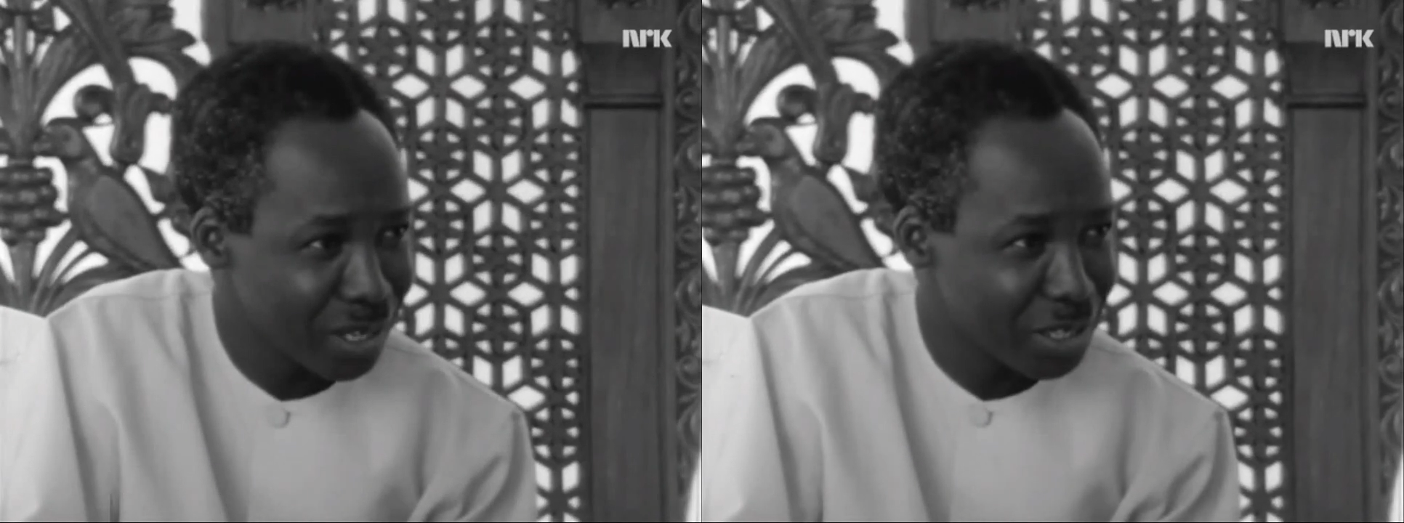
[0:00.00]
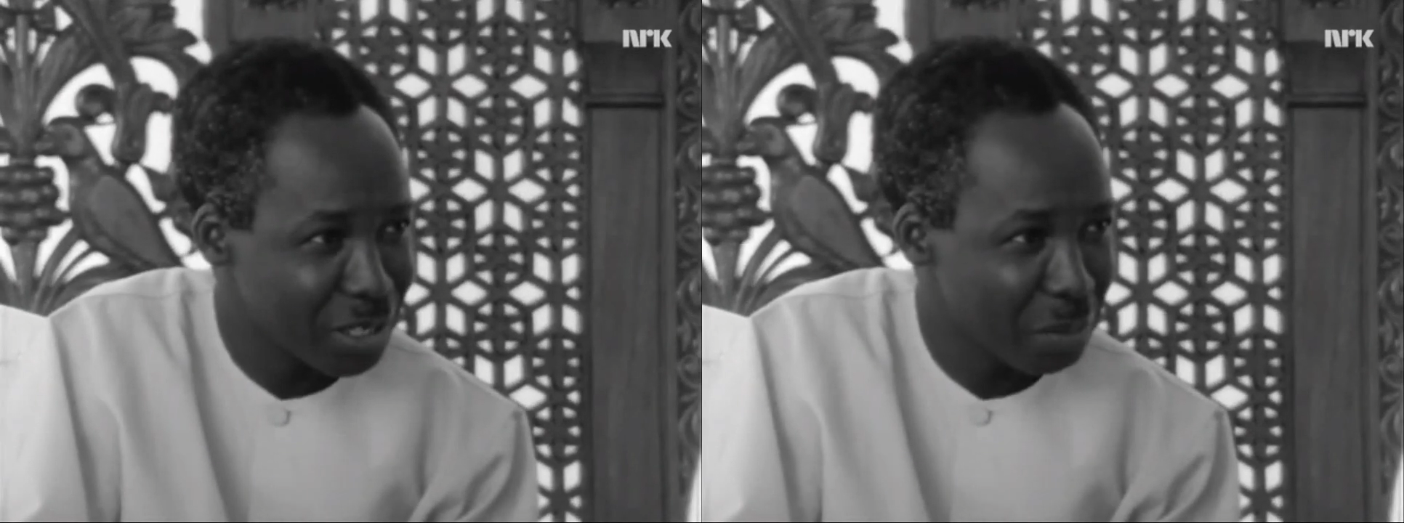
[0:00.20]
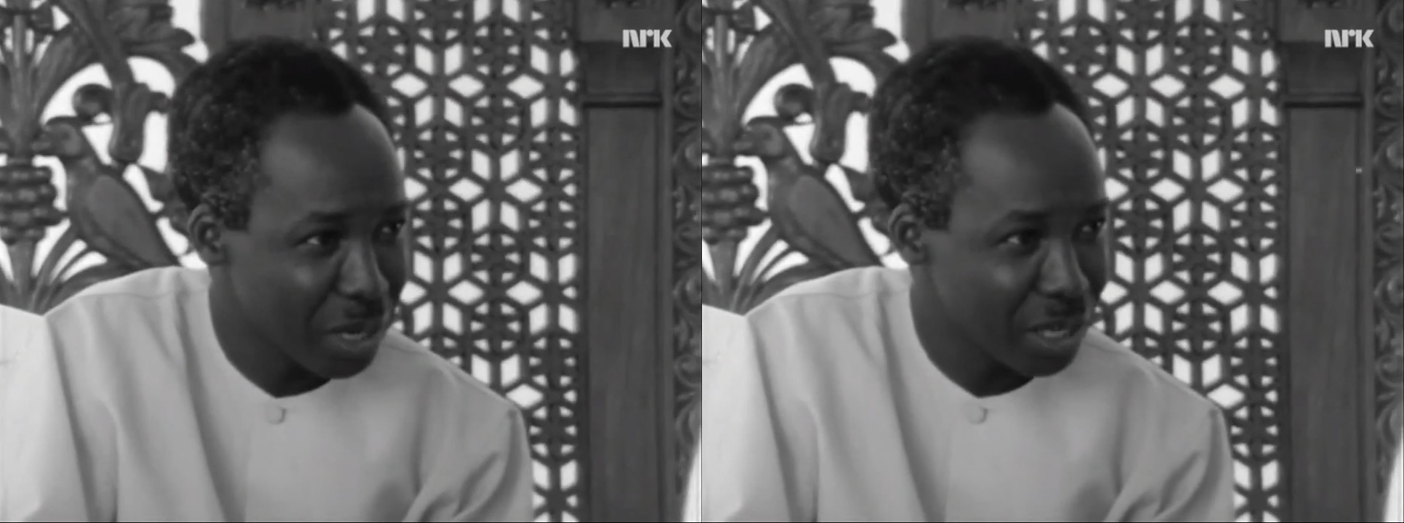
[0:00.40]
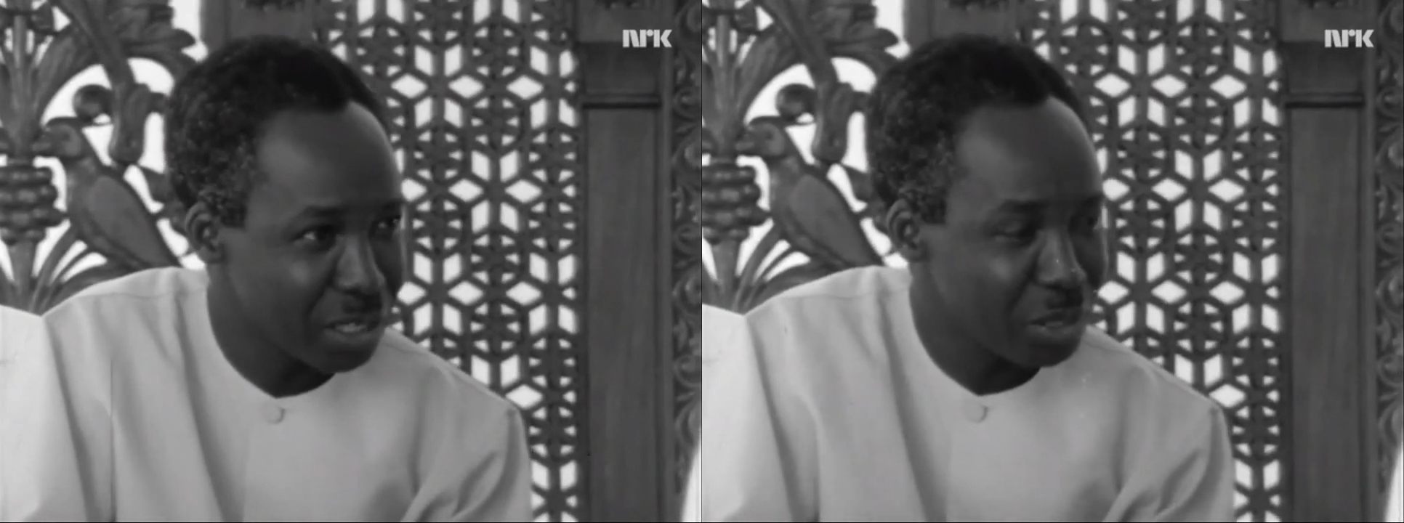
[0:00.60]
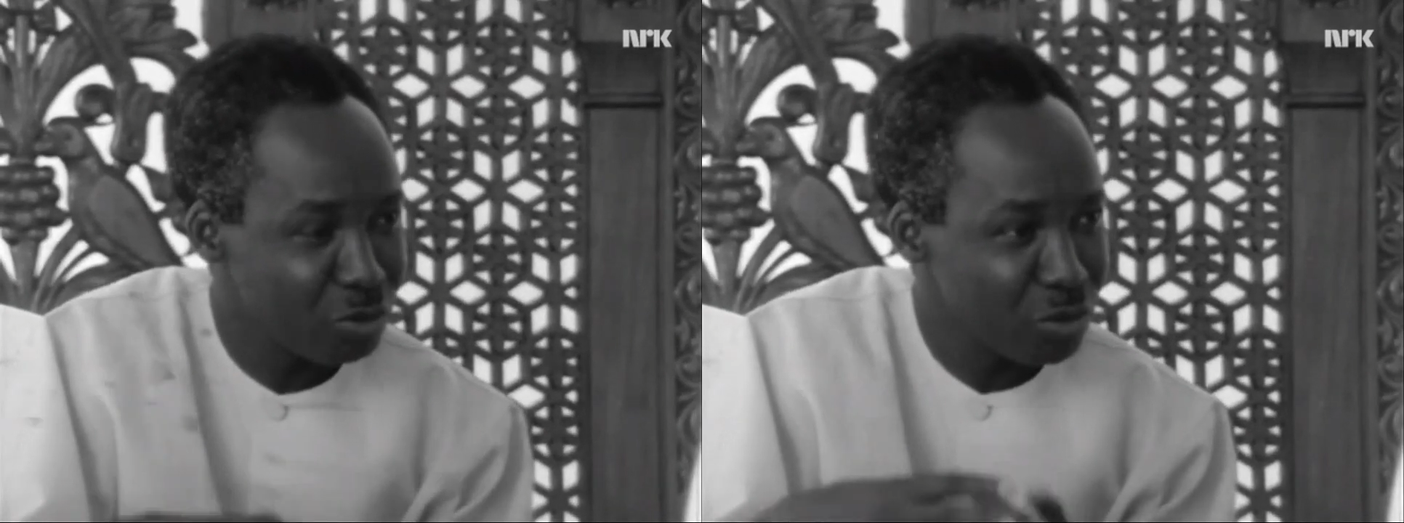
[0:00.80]
It's a merger
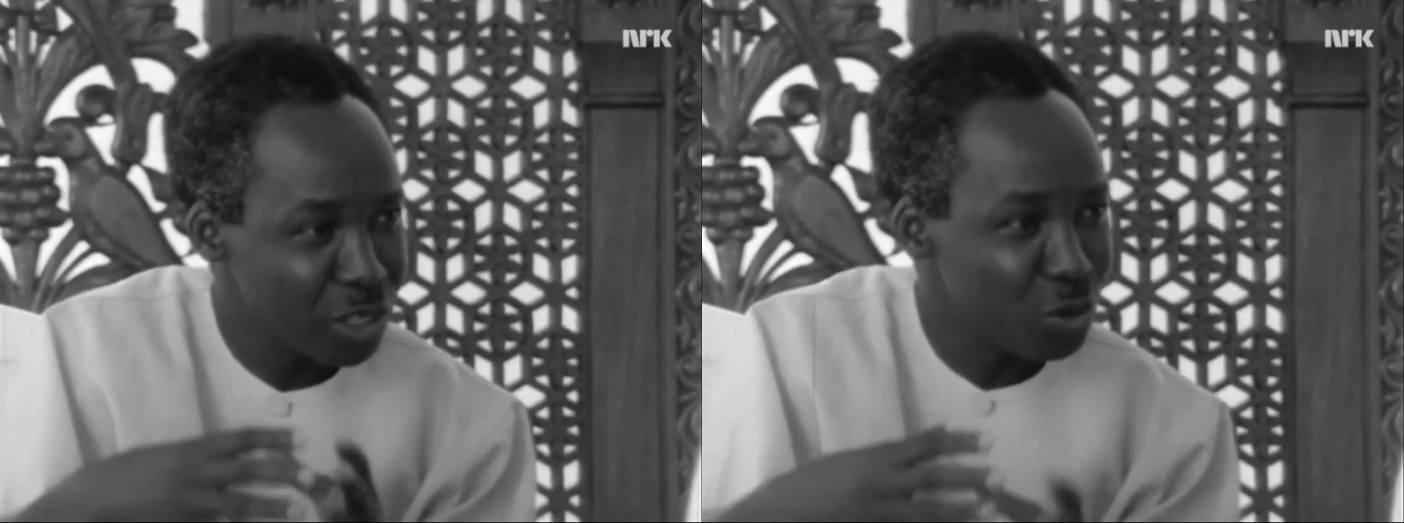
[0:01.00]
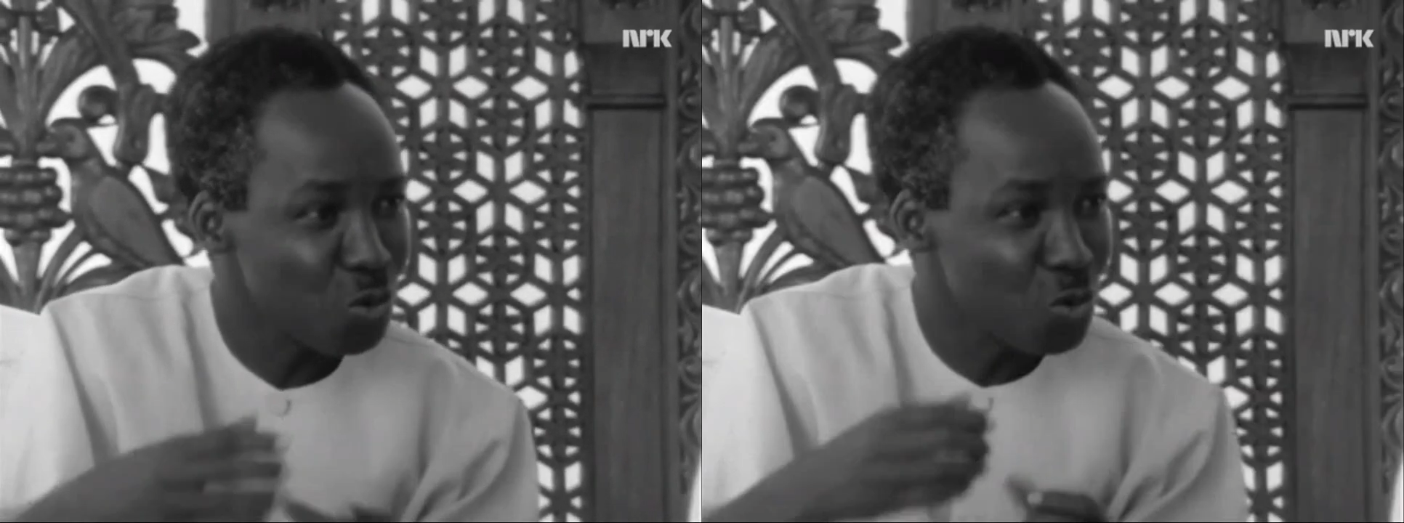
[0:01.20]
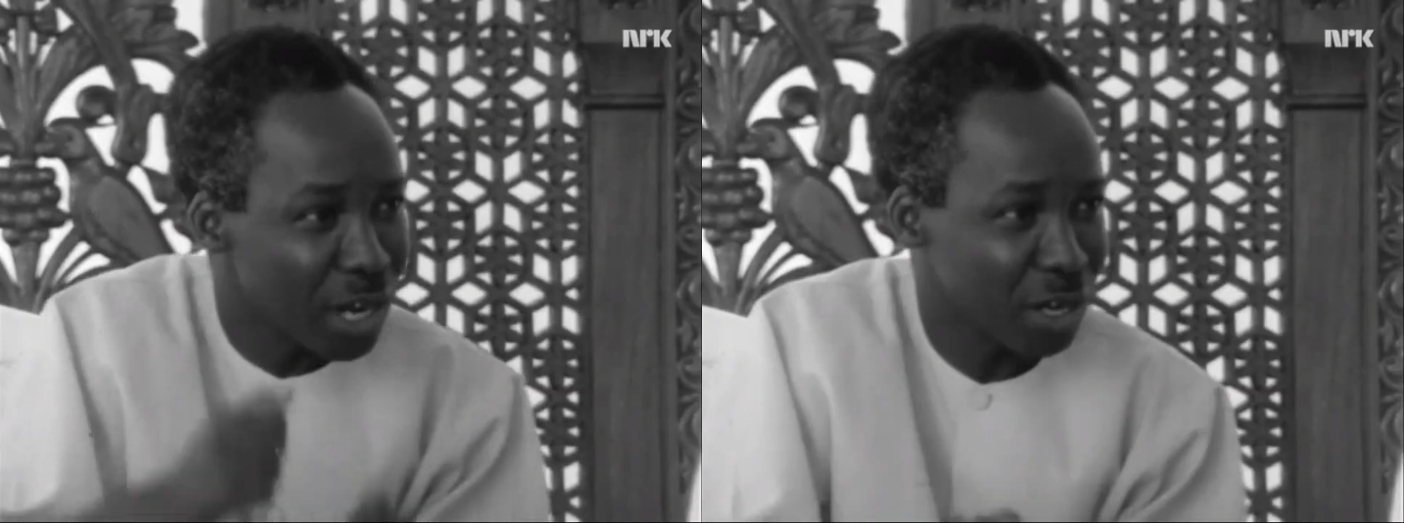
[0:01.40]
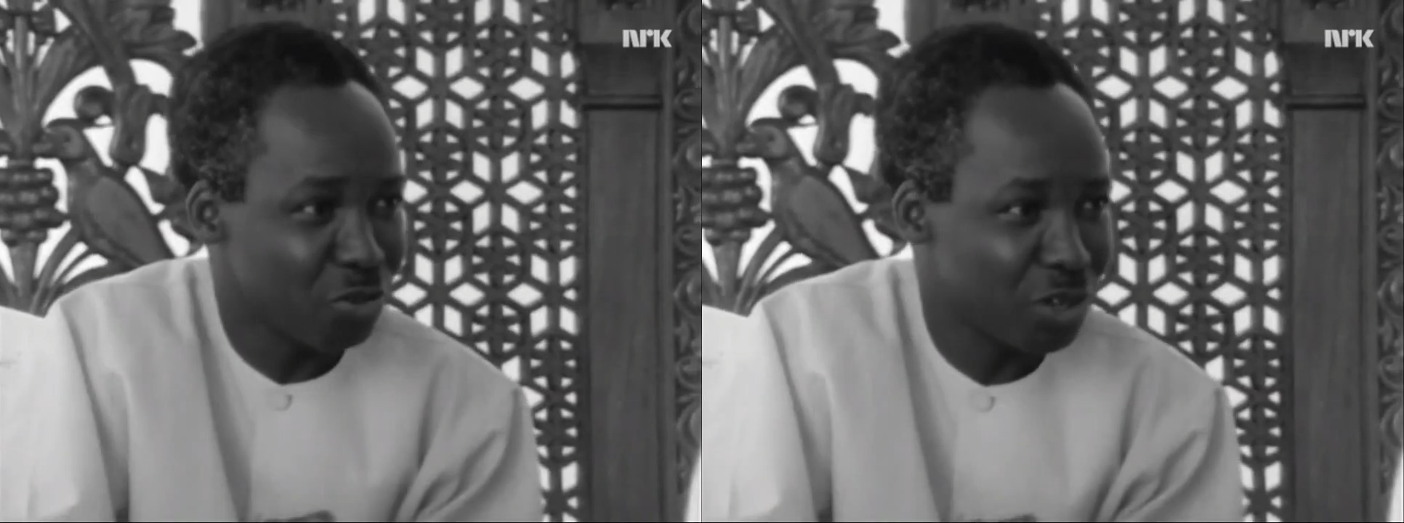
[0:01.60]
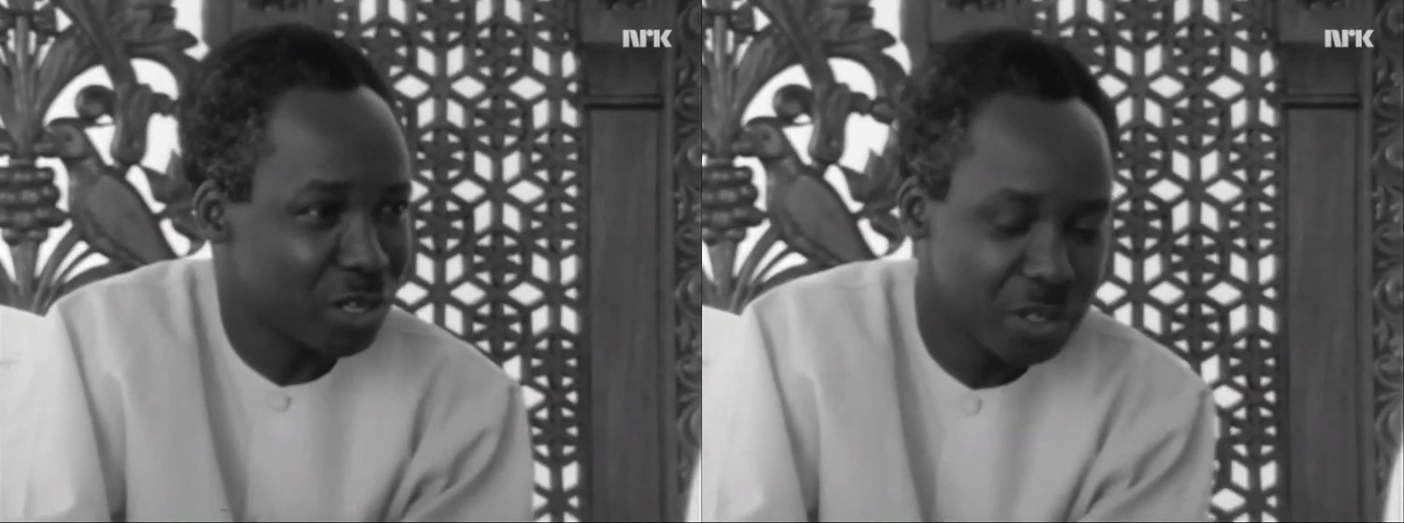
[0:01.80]
between two
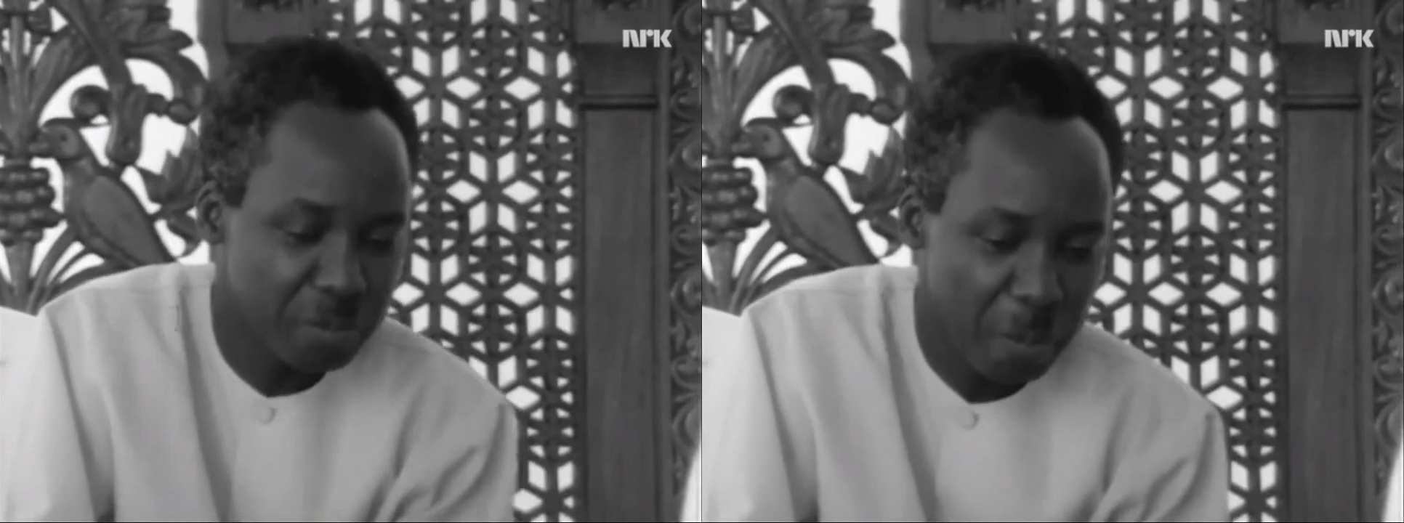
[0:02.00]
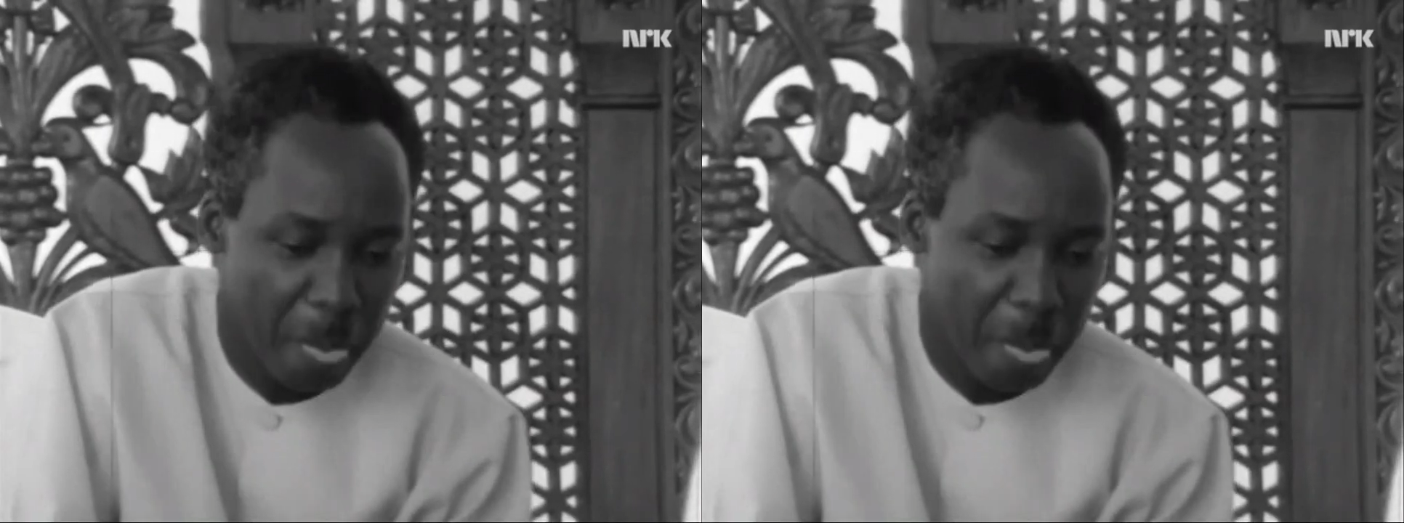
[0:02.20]
countries.